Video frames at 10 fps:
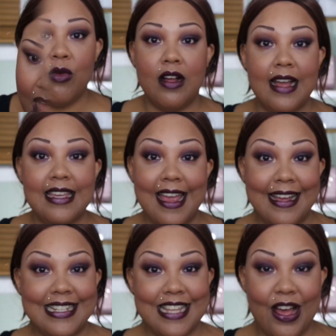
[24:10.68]
Well, I
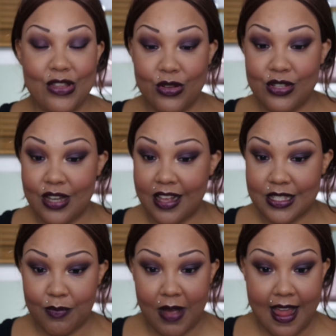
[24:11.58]
can tell you
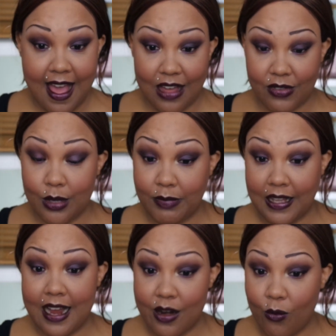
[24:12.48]
just by having
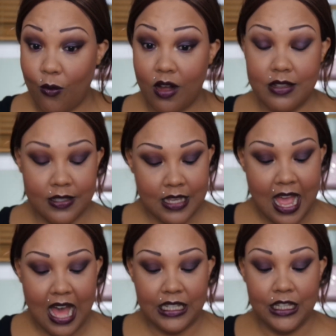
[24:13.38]
applied it once,
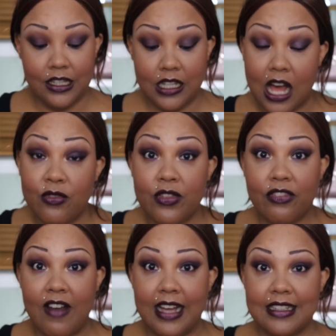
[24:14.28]
love the
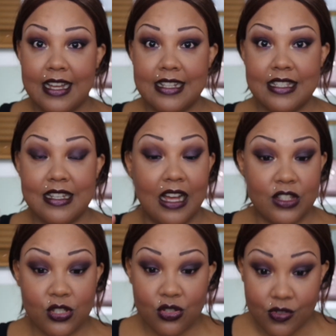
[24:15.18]
fact that it's
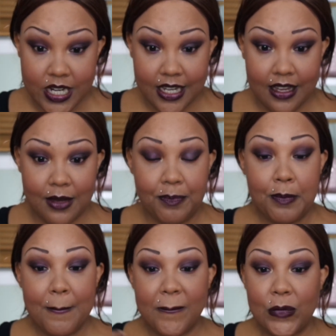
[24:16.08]
not streaky.
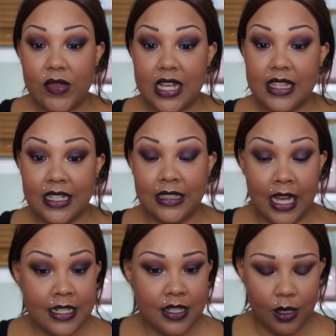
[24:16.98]
I think a
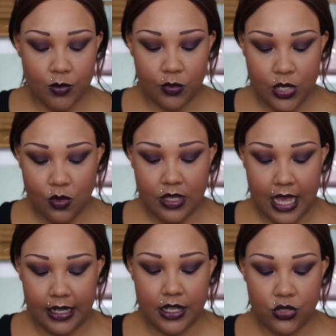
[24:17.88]
lot of times when you
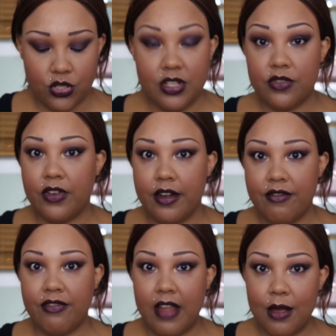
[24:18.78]
get into these
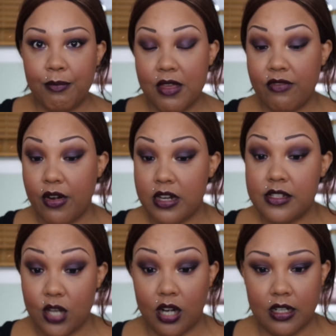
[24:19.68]
very vampy, very
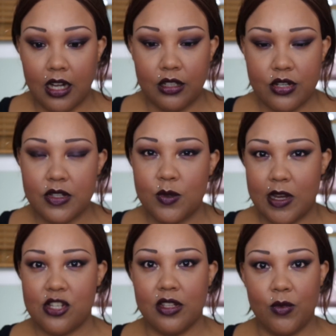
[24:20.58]
dark colors,
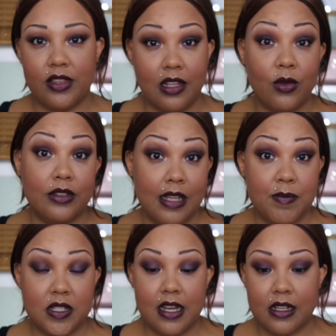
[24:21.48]
especially with liquid
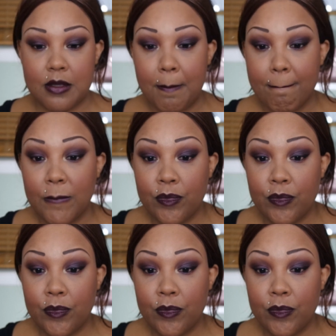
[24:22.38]
lipsticks,